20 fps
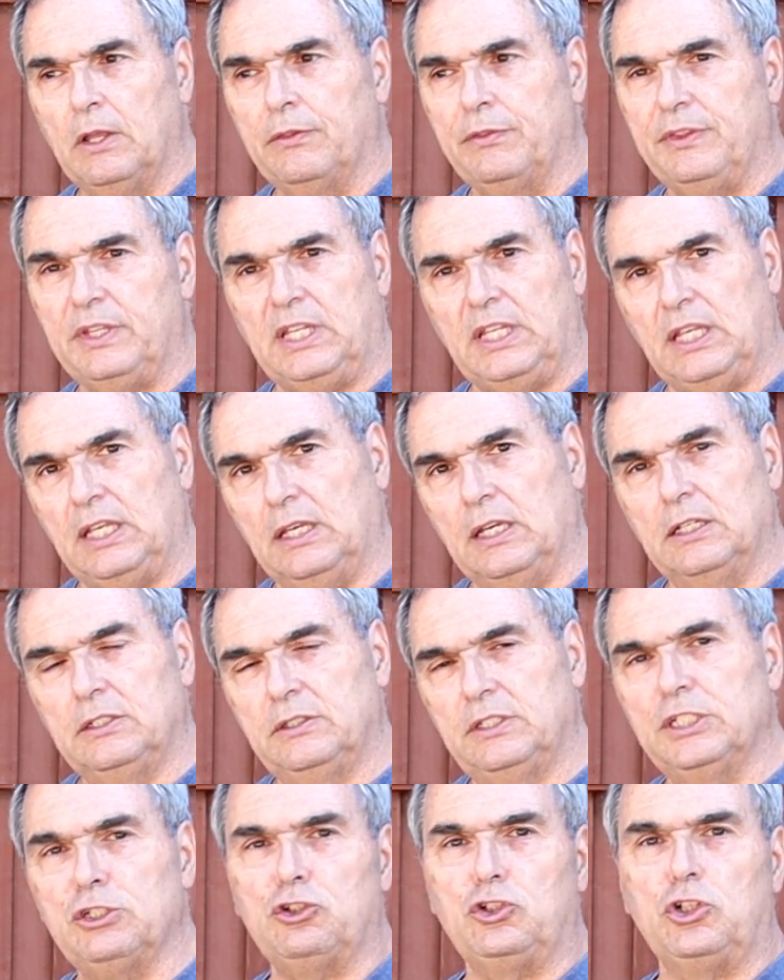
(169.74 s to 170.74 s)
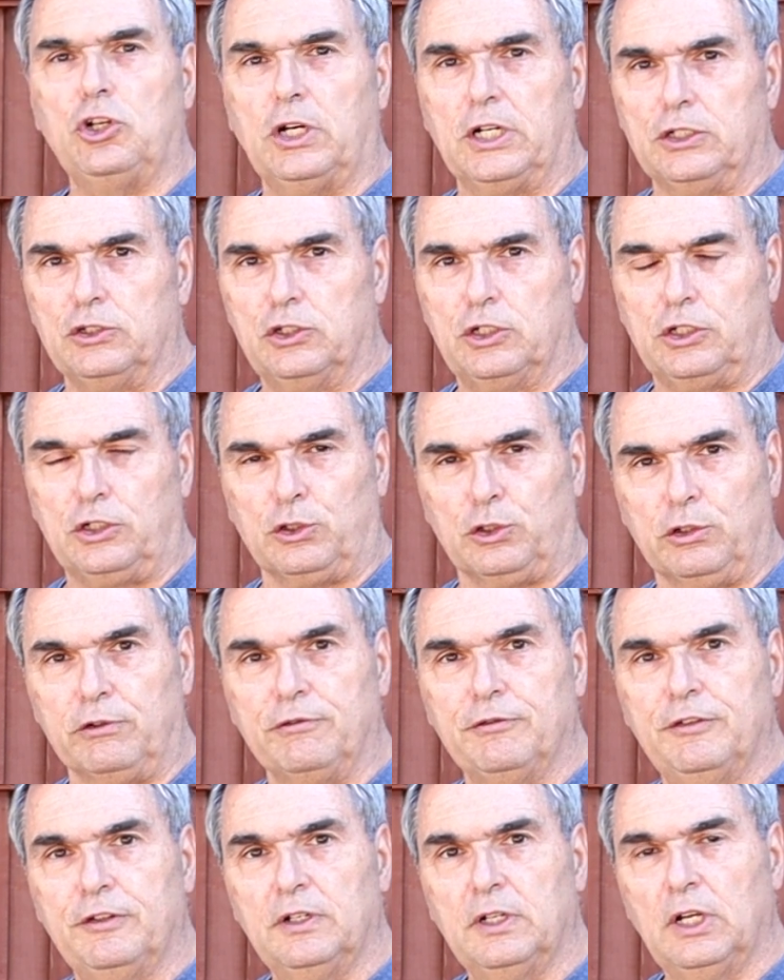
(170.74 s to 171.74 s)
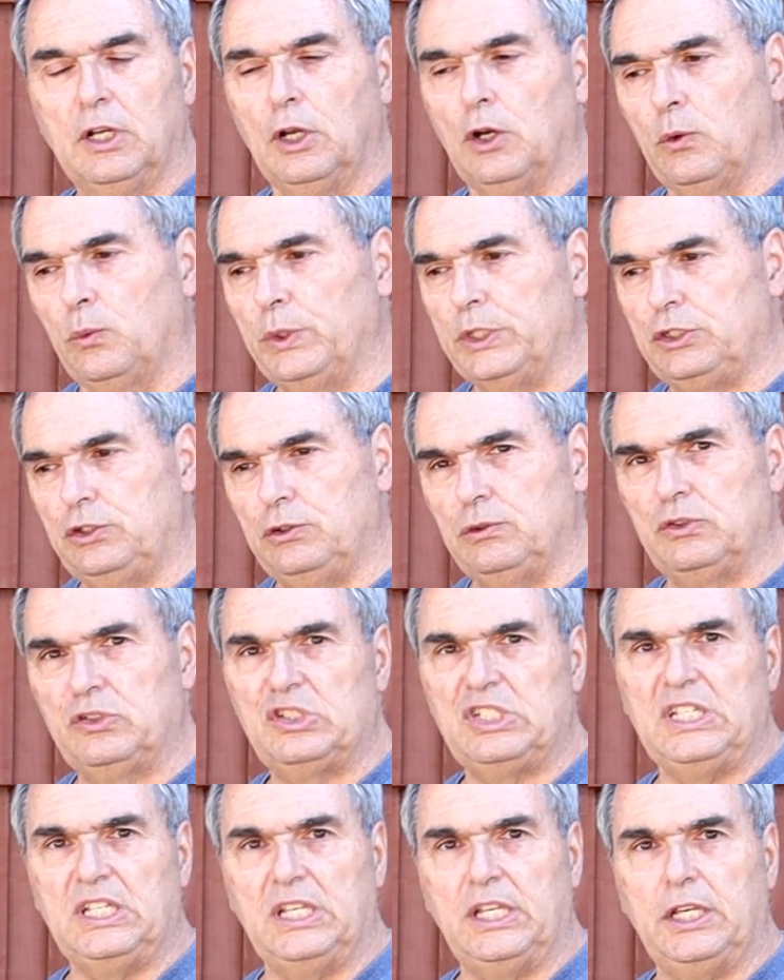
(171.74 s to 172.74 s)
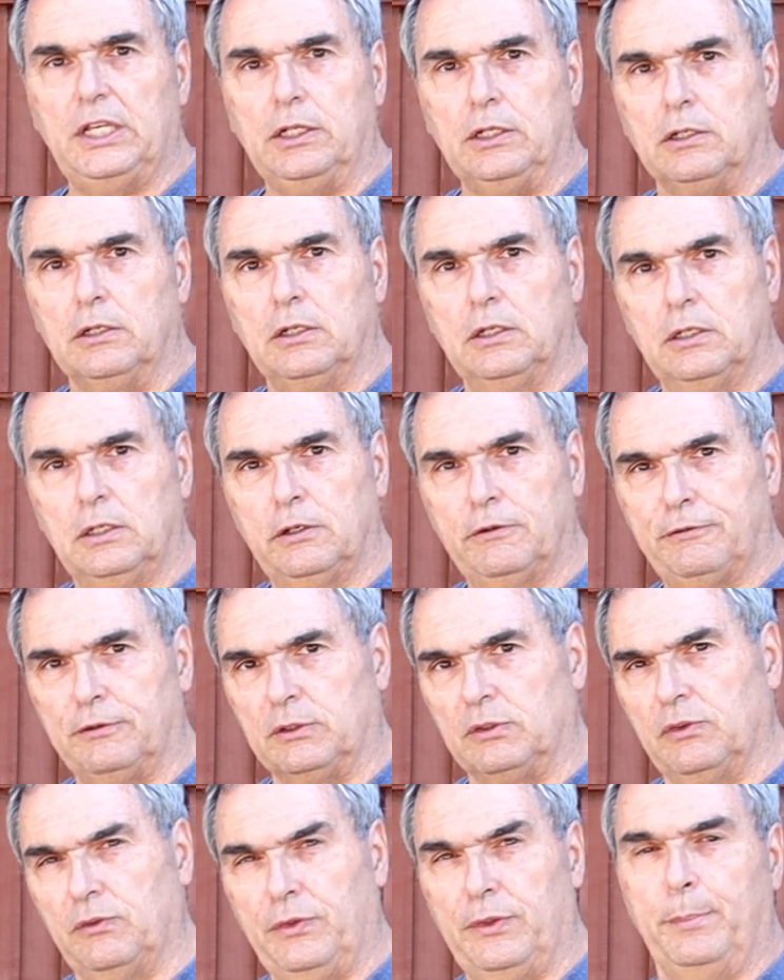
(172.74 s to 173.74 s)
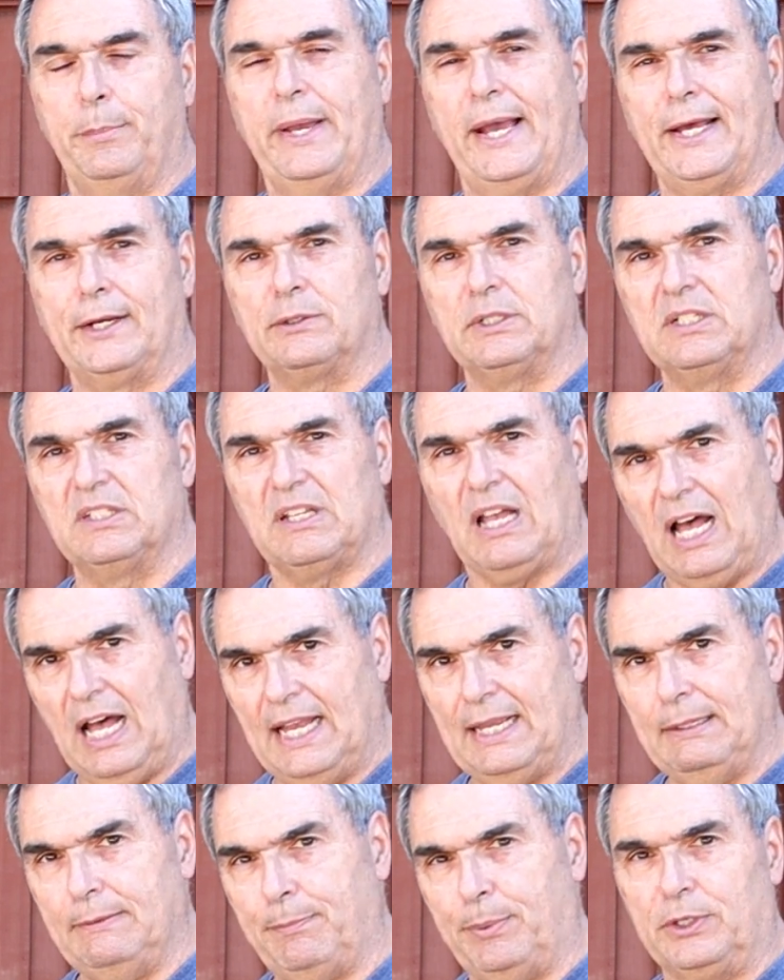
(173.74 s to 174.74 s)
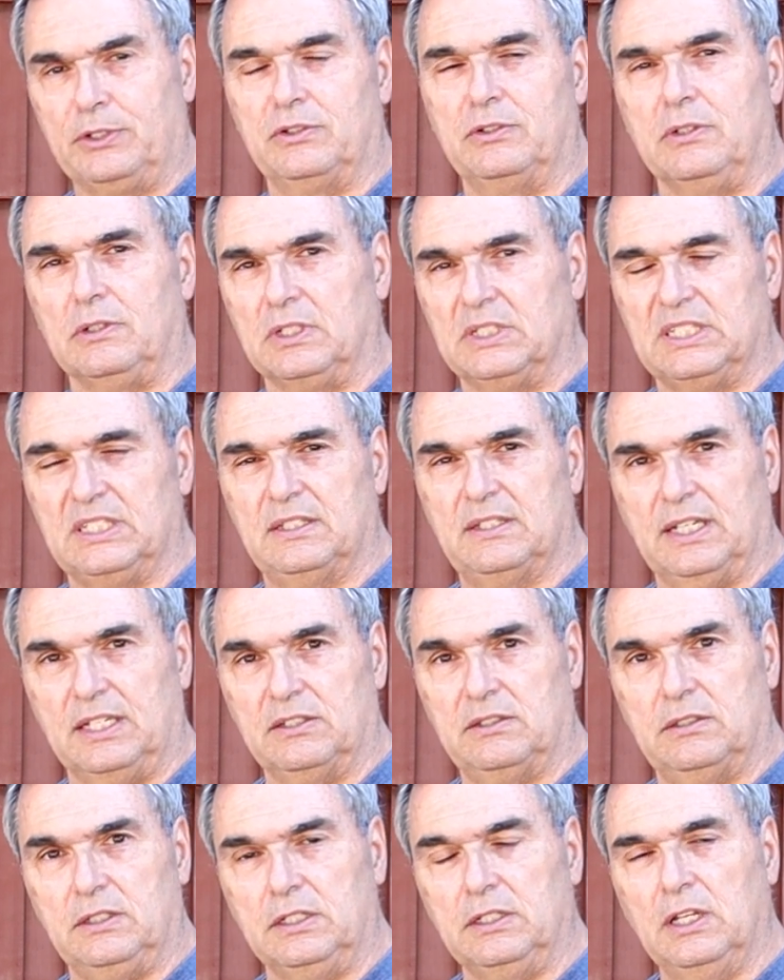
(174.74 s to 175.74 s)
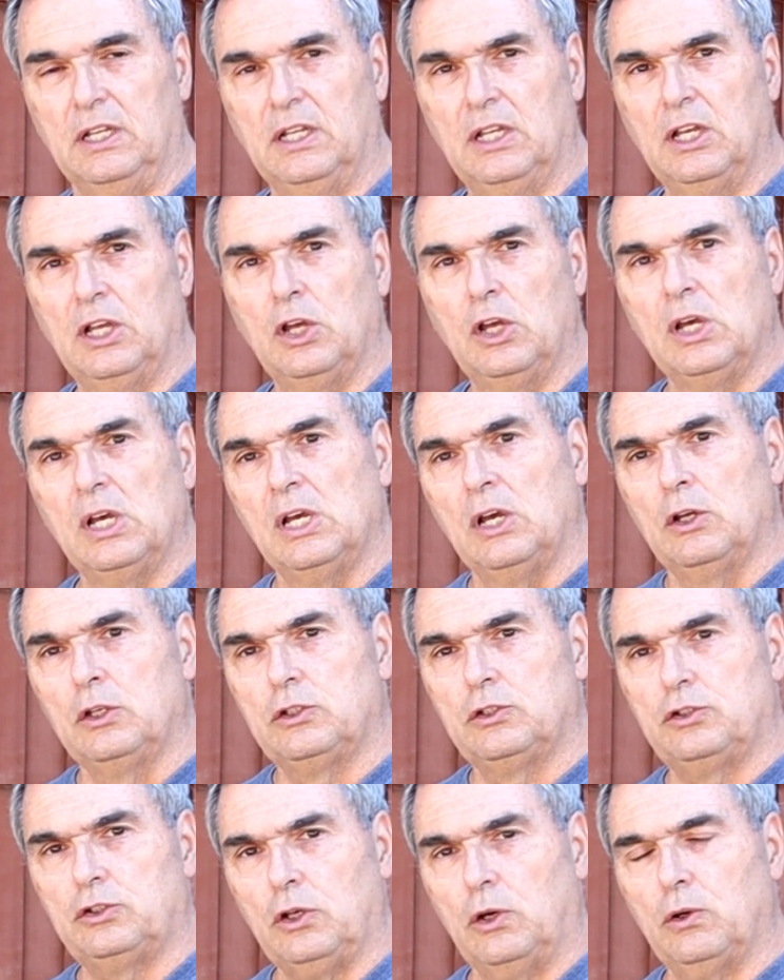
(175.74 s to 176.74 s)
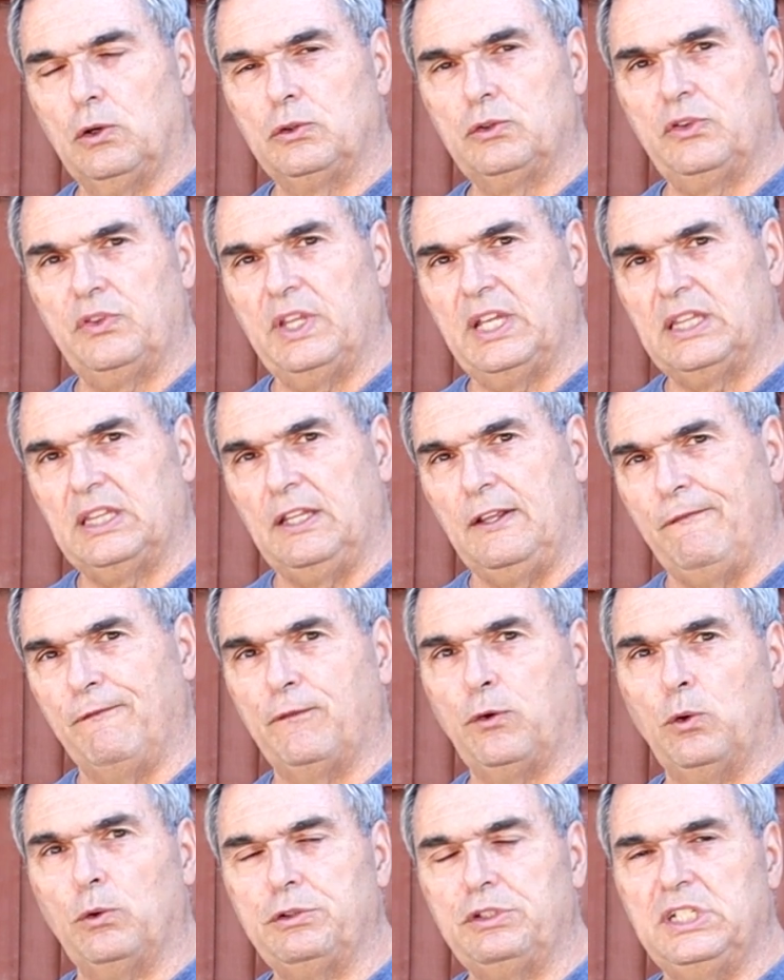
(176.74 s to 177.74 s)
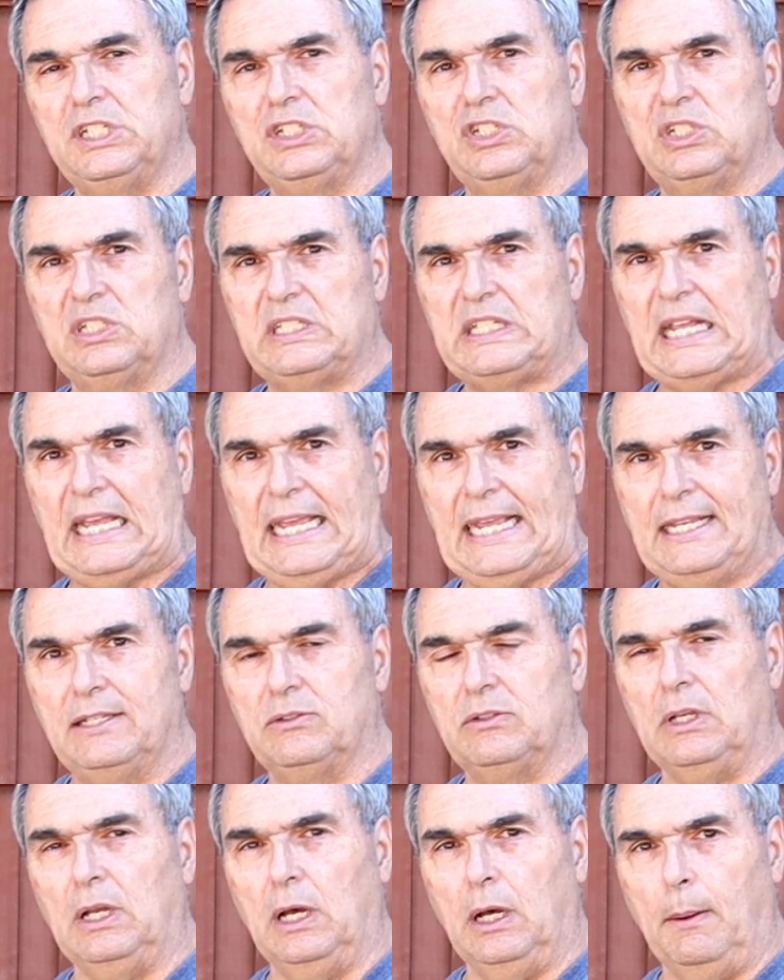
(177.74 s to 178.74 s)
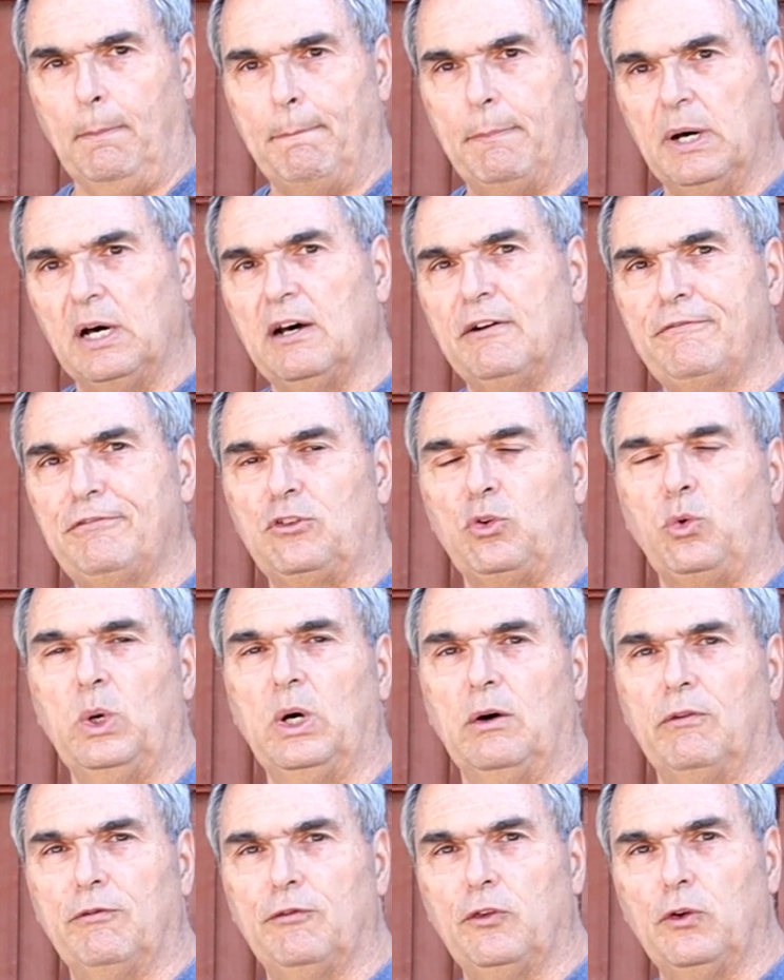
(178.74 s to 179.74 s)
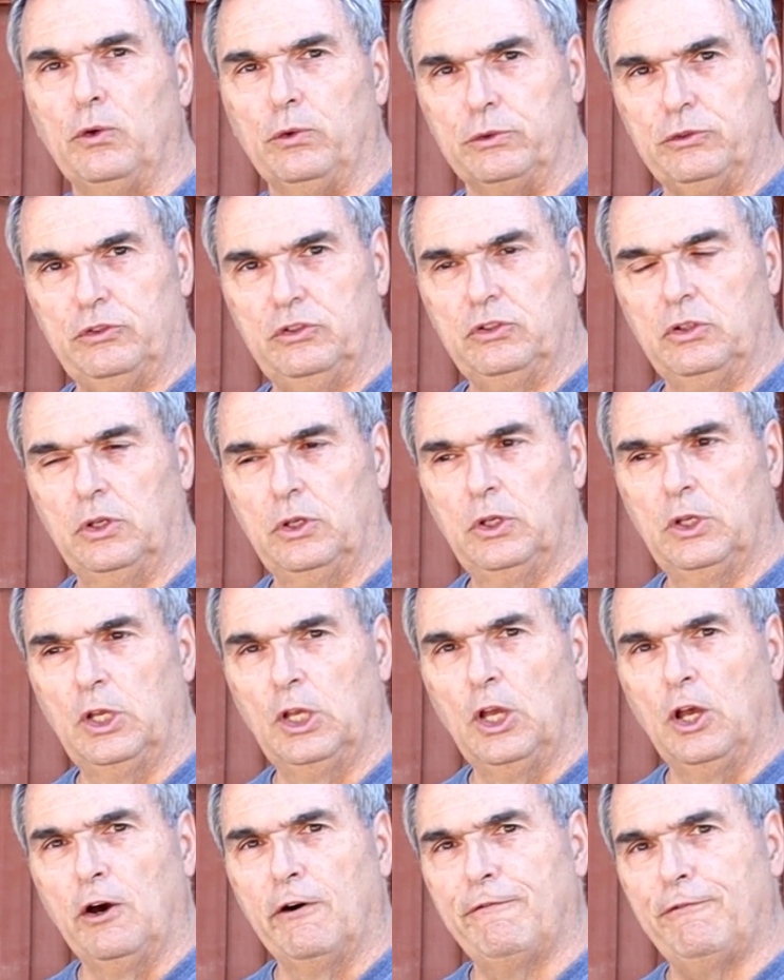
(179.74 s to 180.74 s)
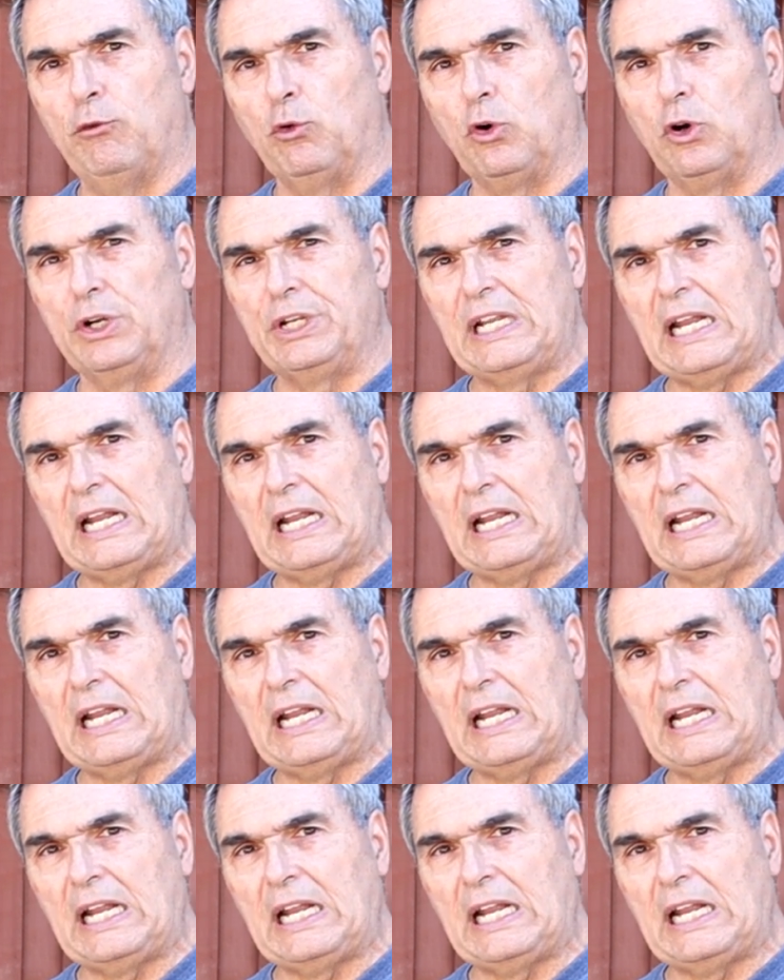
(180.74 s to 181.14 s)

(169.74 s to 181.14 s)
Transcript: The discharge curve, which you see here for the batteries I personally tested, shows that the voltage stays above 12 volts for